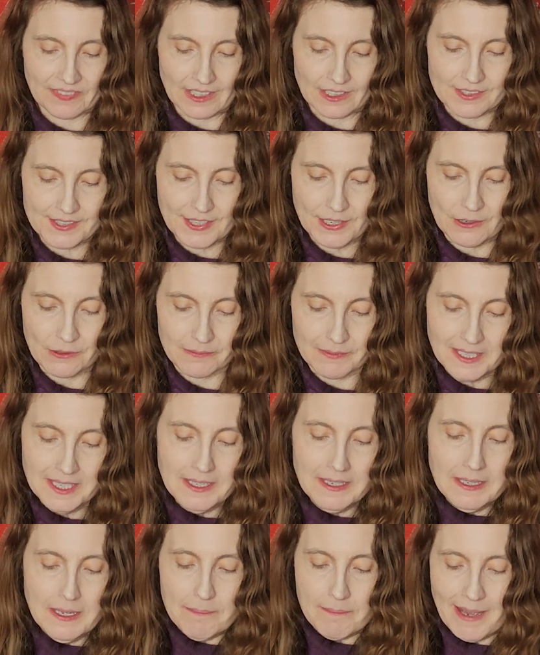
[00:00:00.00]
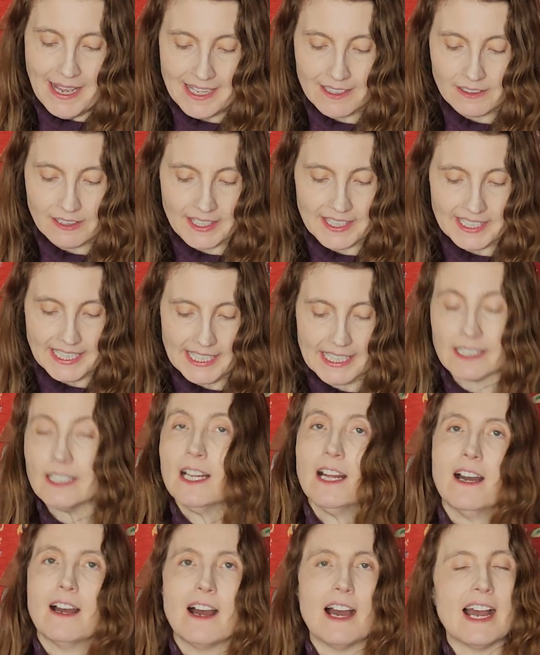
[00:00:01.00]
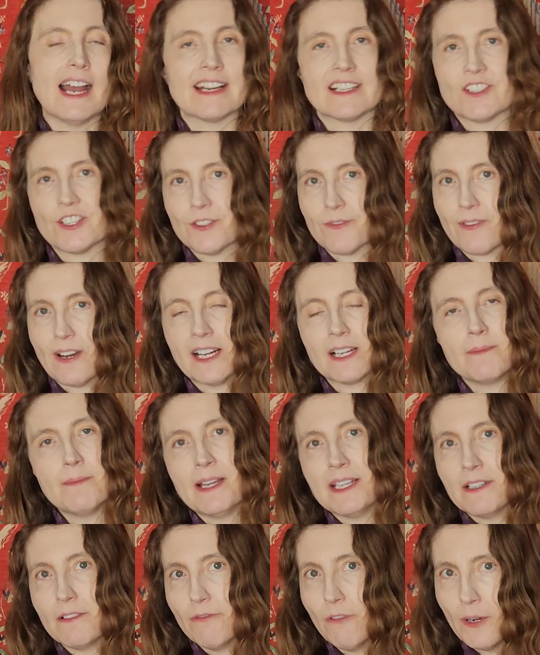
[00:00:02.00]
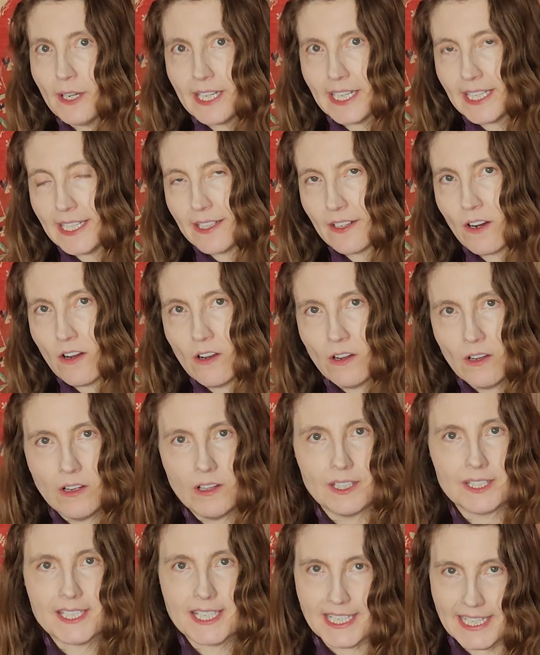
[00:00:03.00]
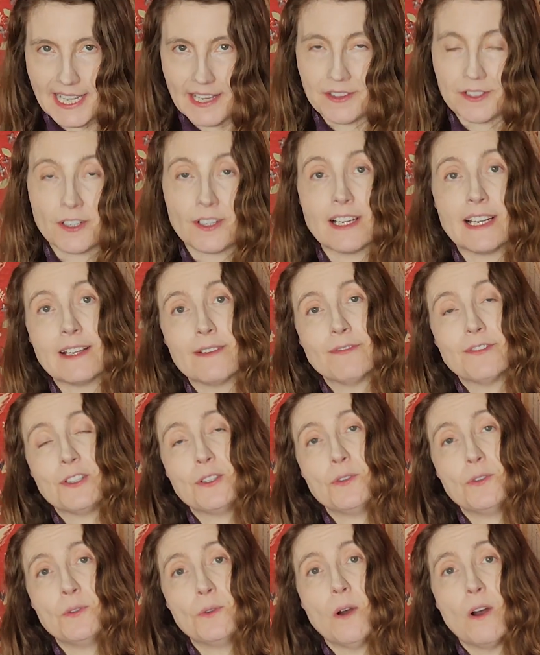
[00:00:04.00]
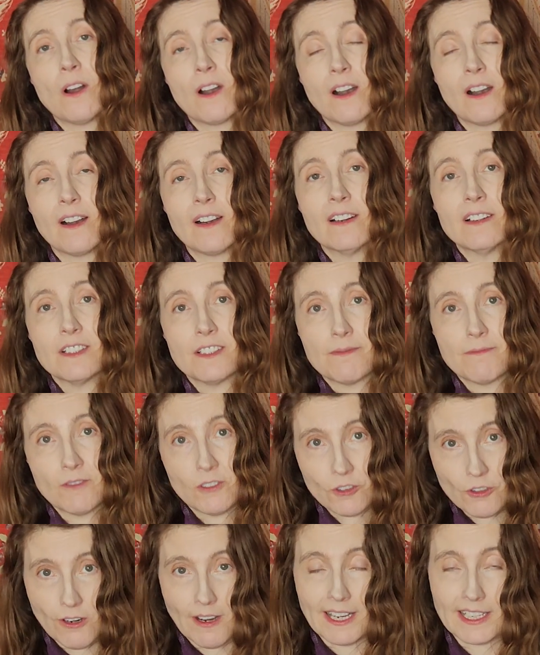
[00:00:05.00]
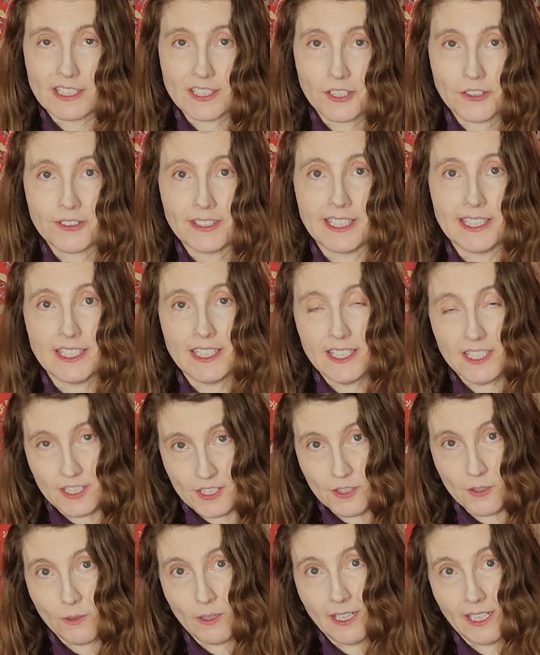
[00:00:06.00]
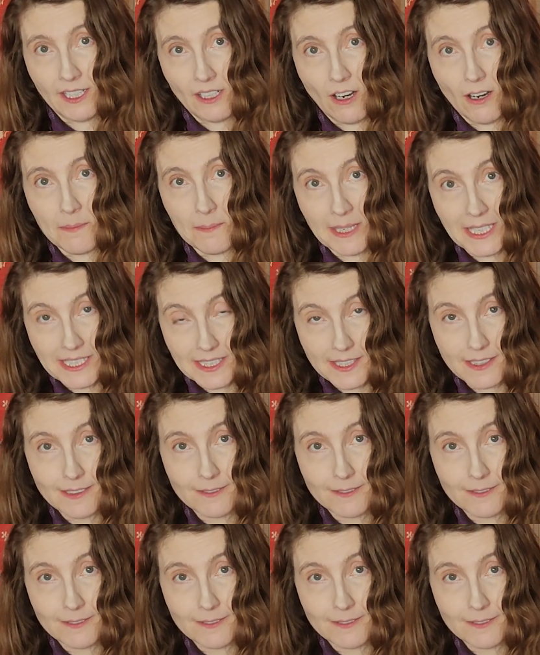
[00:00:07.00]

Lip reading: So bag lining, I just recommend avoiding it altogether if you are trying to create a historic garment.